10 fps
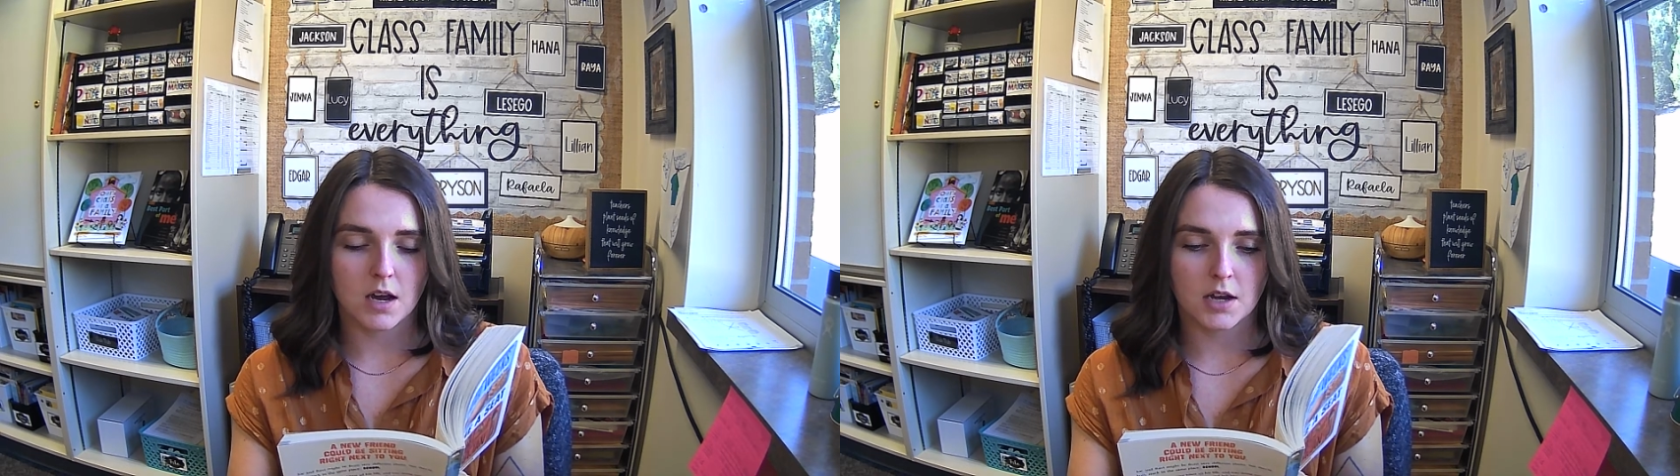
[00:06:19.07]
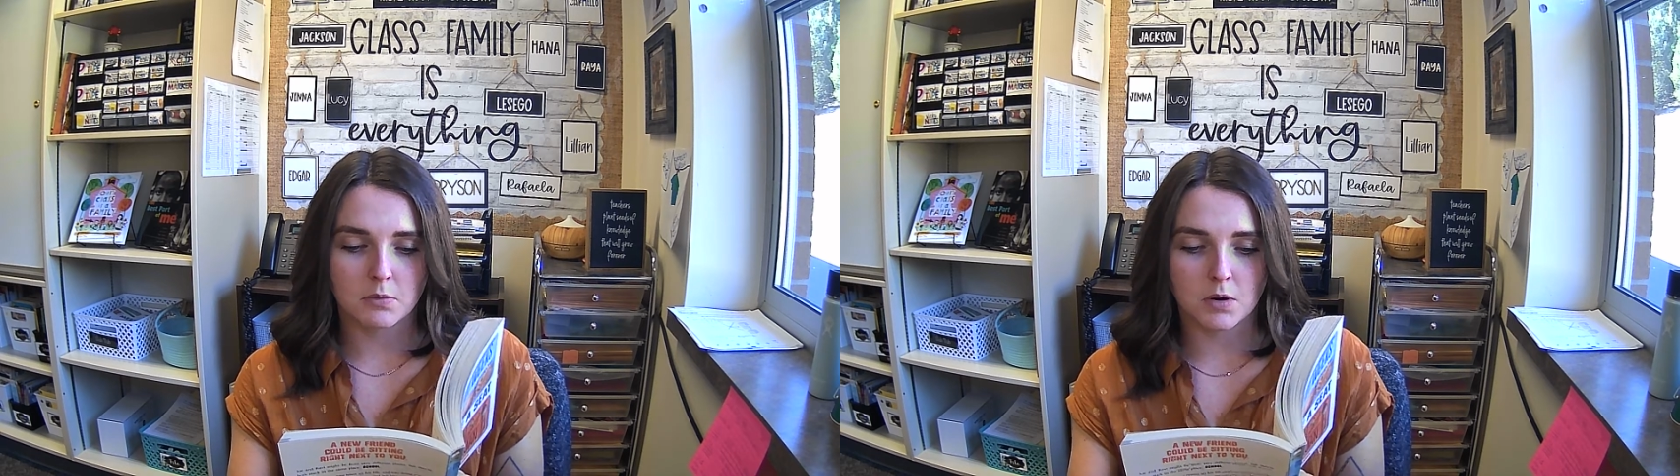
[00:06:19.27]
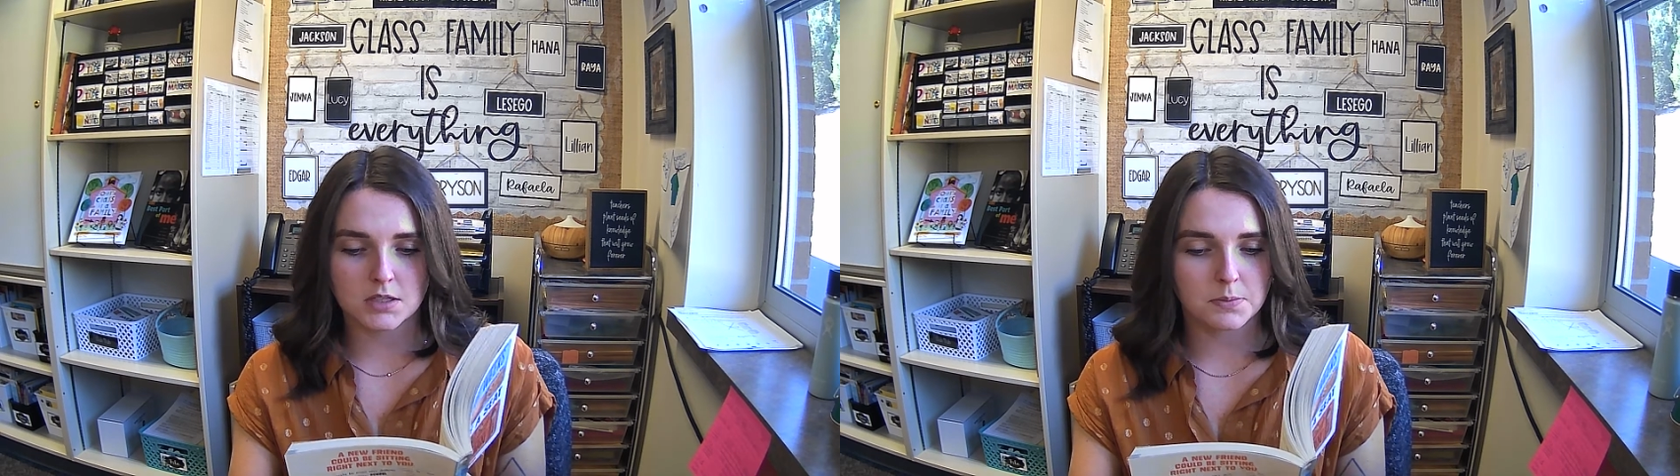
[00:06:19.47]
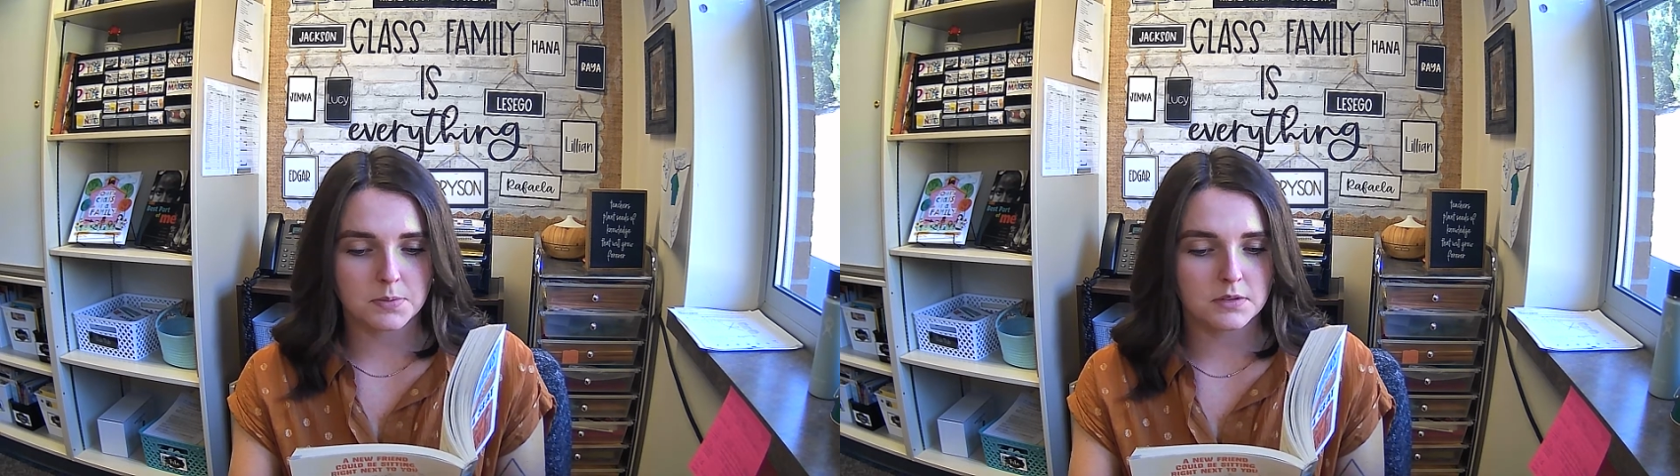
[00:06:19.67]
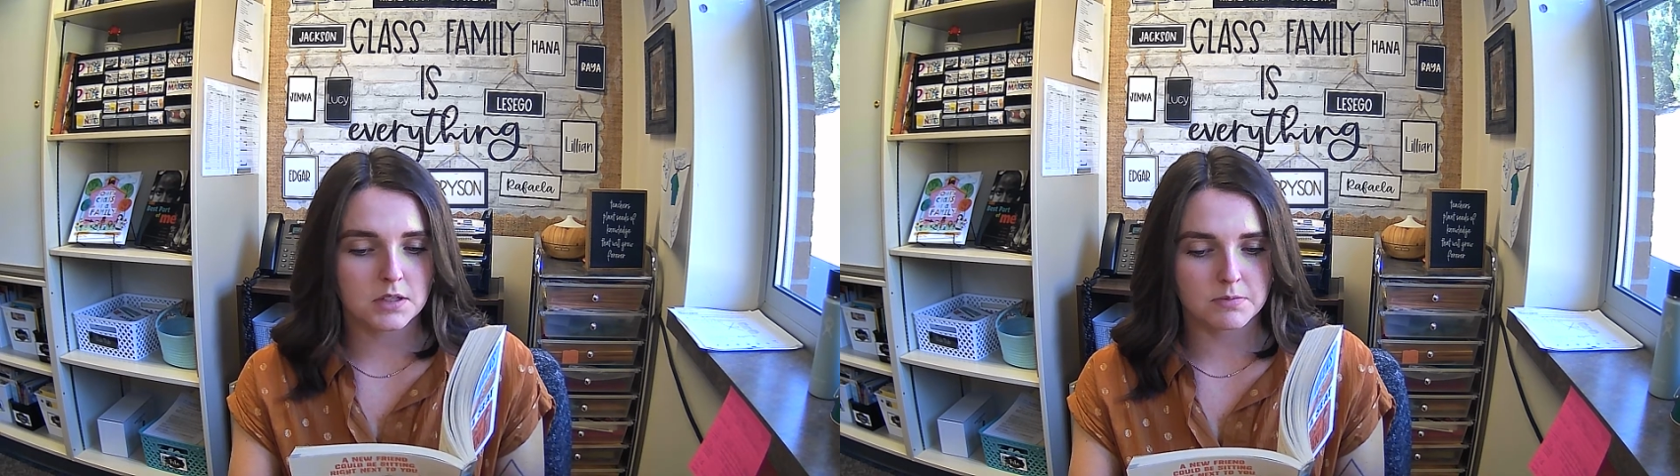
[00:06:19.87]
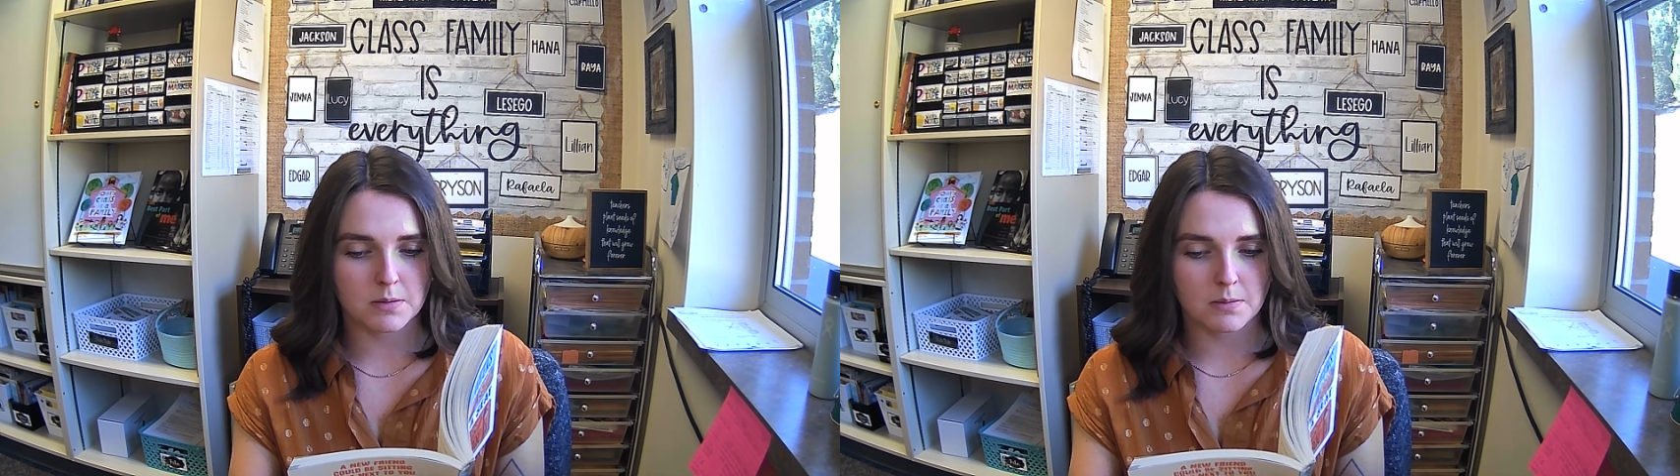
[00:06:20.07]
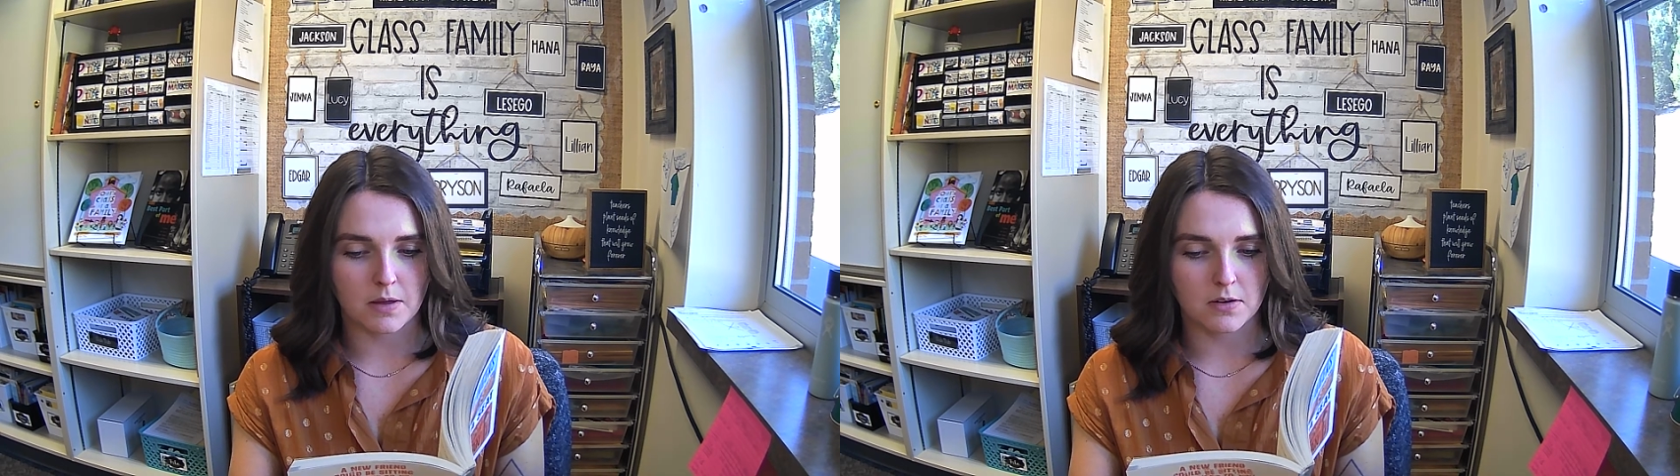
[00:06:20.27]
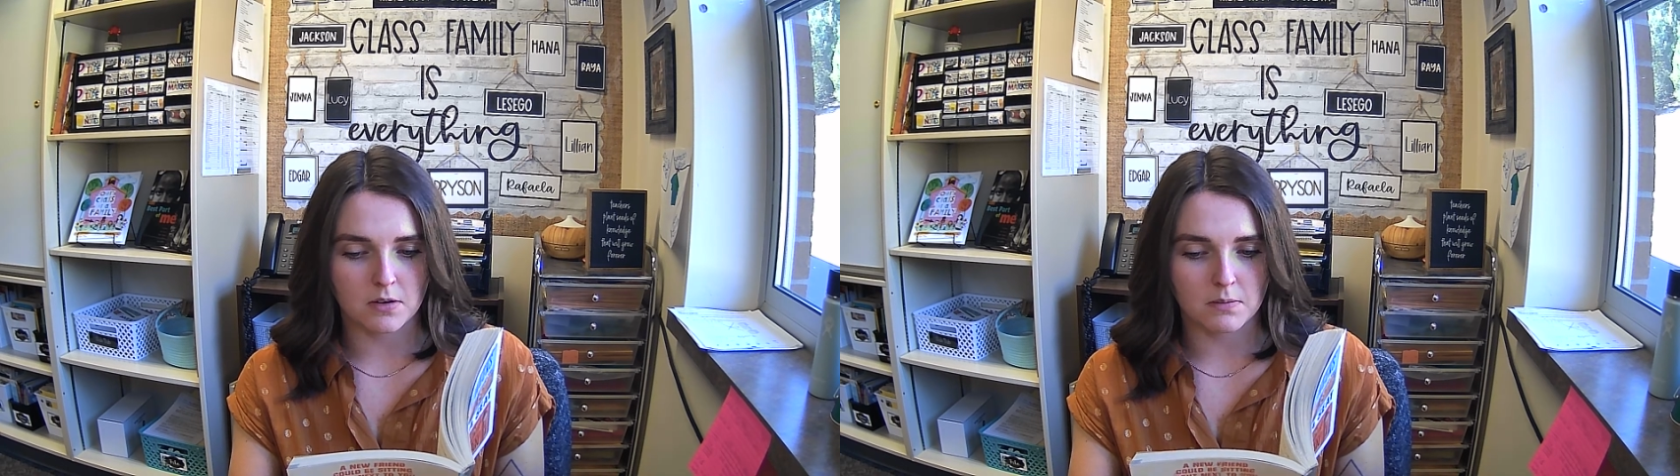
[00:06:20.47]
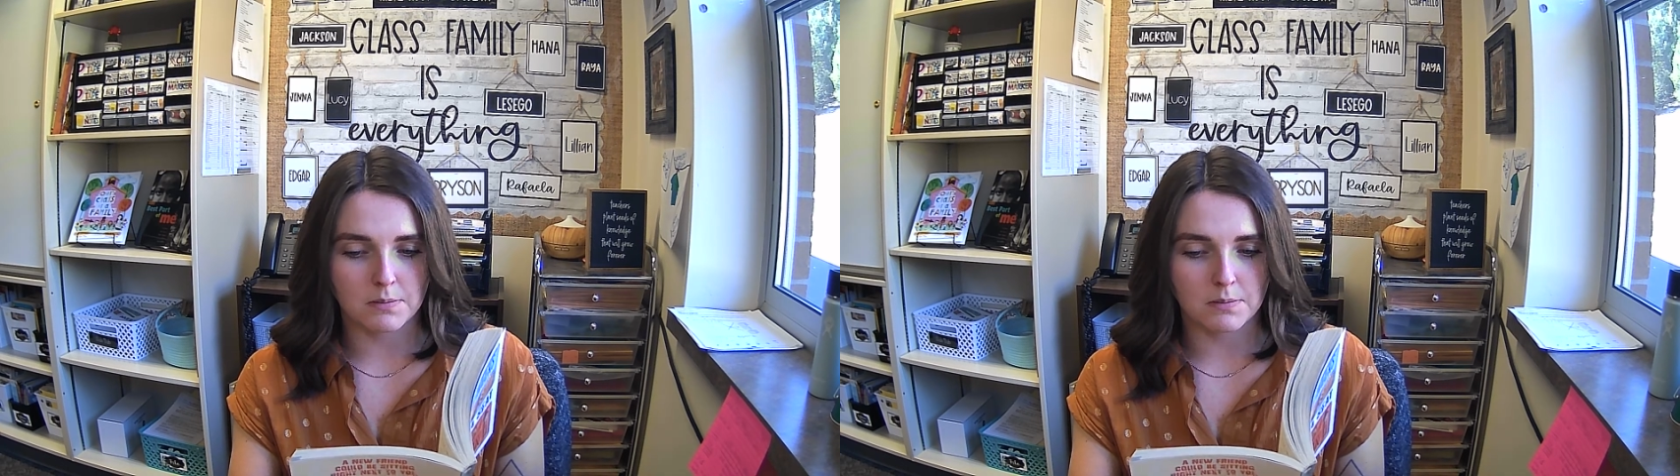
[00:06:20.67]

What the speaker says: I want to believe my mother,